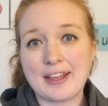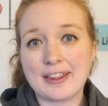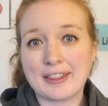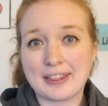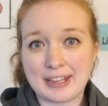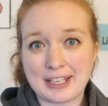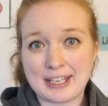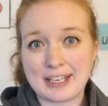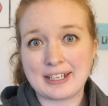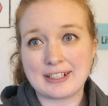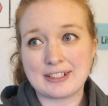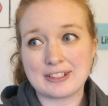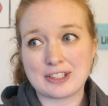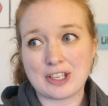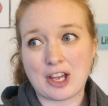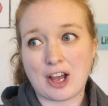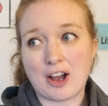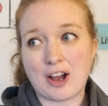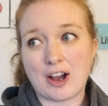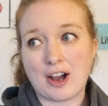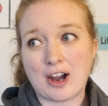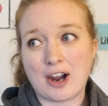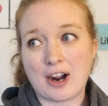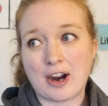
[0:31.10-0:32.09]
things
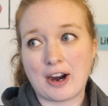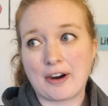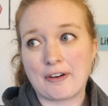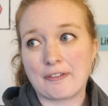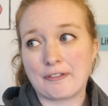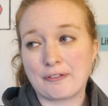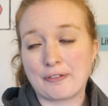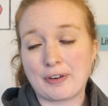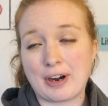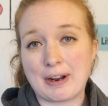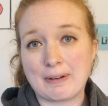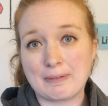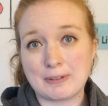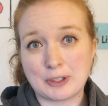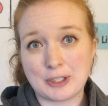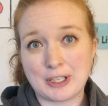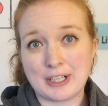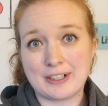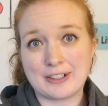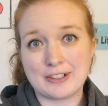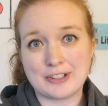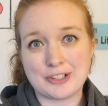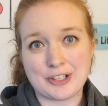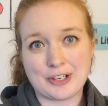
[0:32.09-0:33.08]
are from
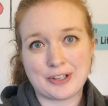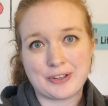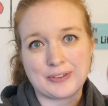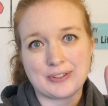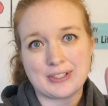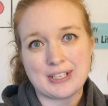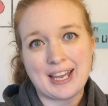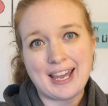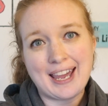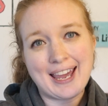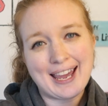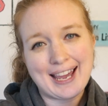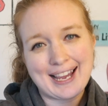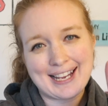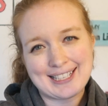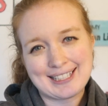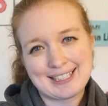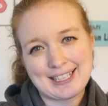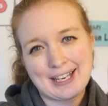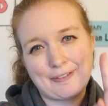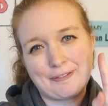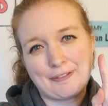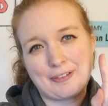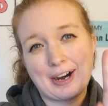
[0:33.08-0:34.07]
Trader Joe's,
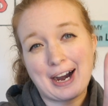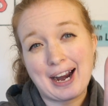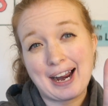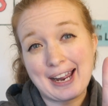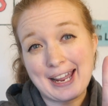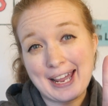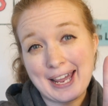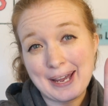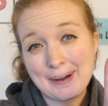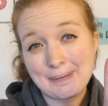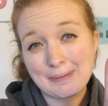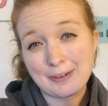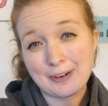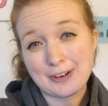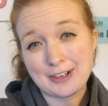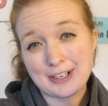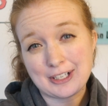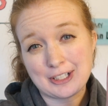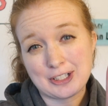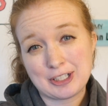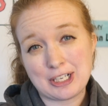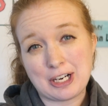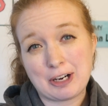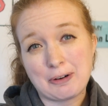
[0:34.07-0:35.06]
except for I am going
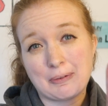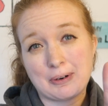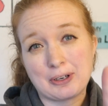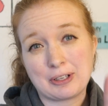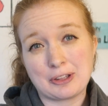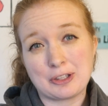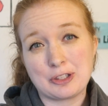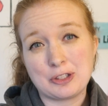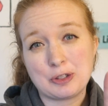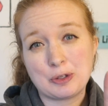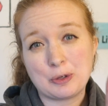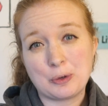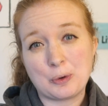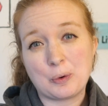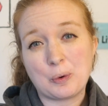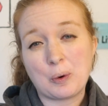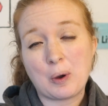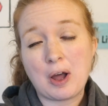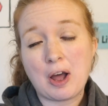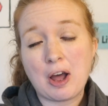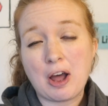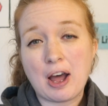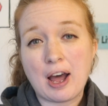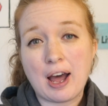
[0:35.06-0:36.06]
to share with
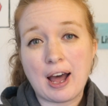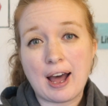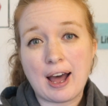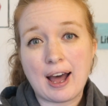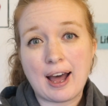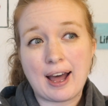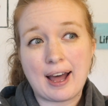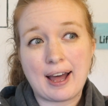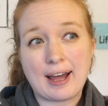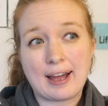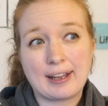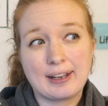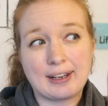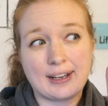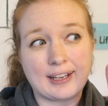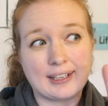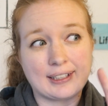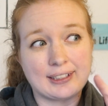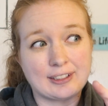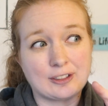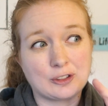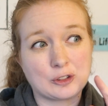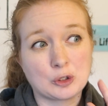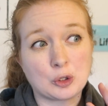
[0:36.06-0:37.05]
you a
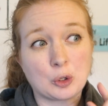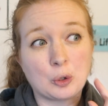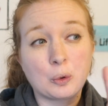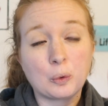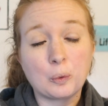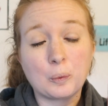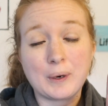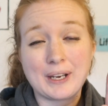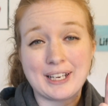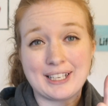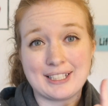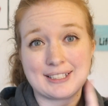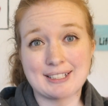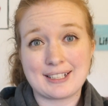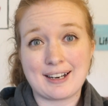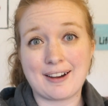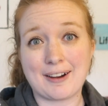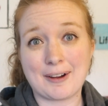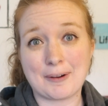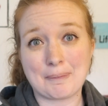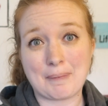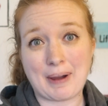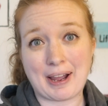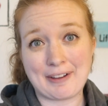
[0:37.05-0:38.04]
little twist
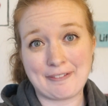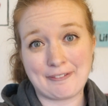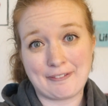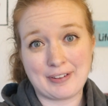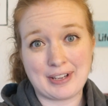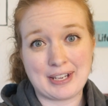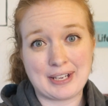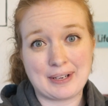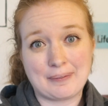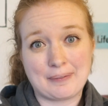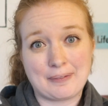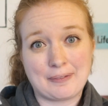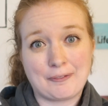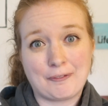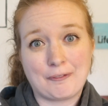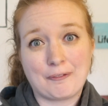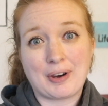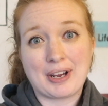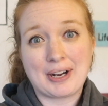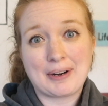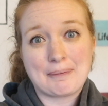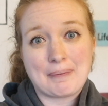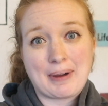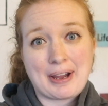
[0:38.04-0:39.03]
on
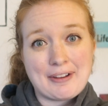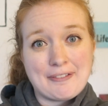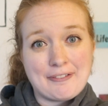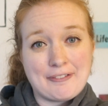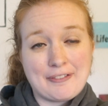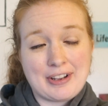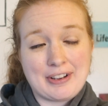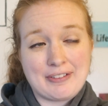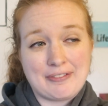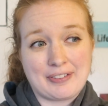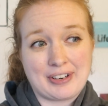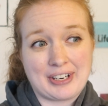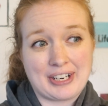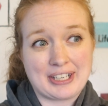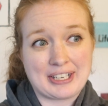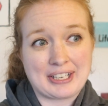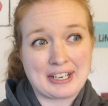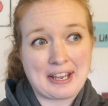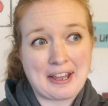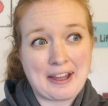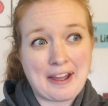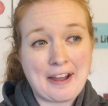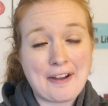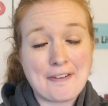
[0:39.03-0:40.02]
one of my
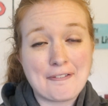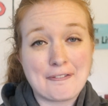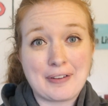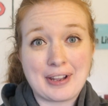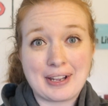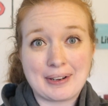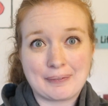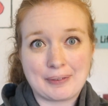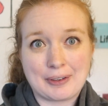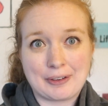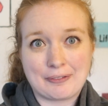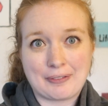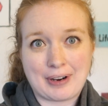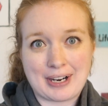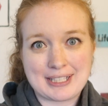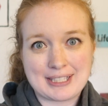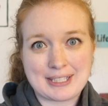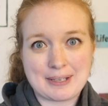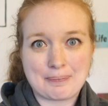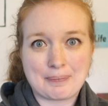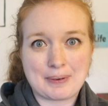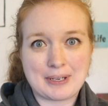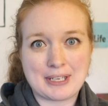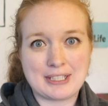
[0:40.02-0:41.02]
favorite family
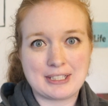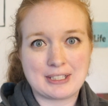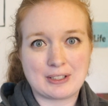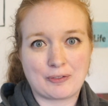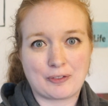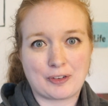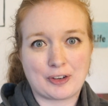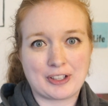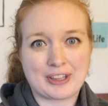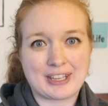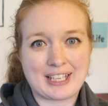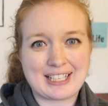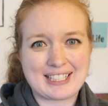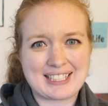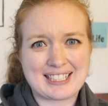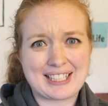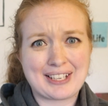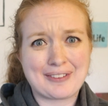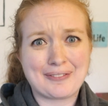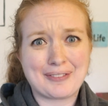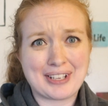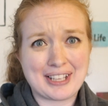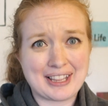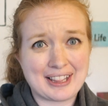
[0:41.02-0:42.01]
recipes for
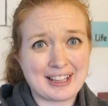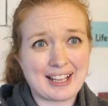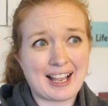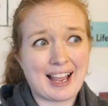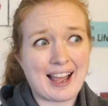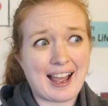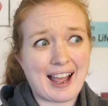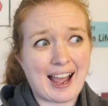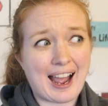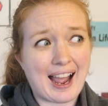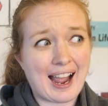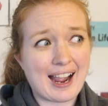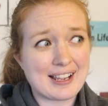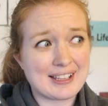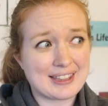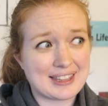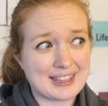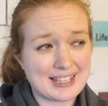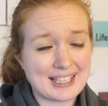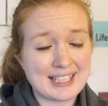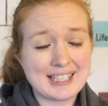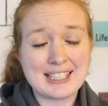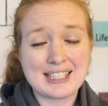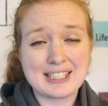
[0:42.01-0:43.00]
Thanksgiving that I
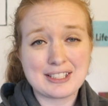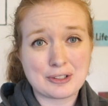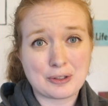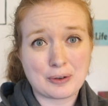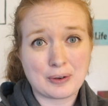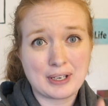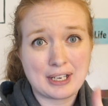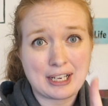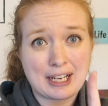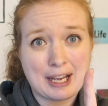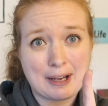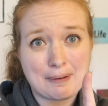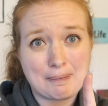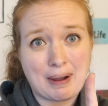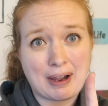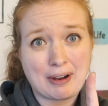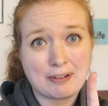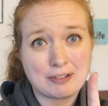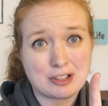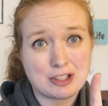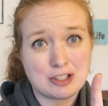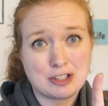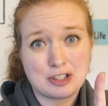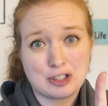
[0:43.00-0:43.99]
think is going to come
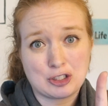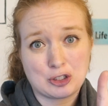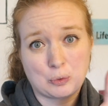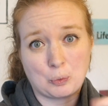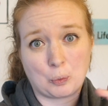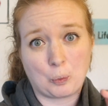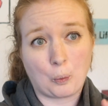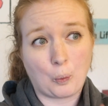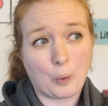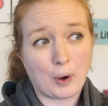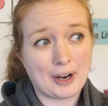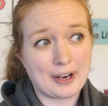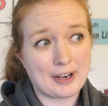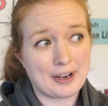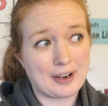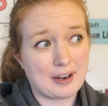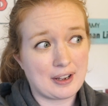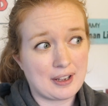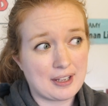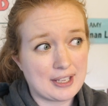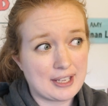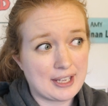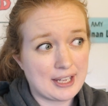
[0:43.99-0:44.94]
out to just one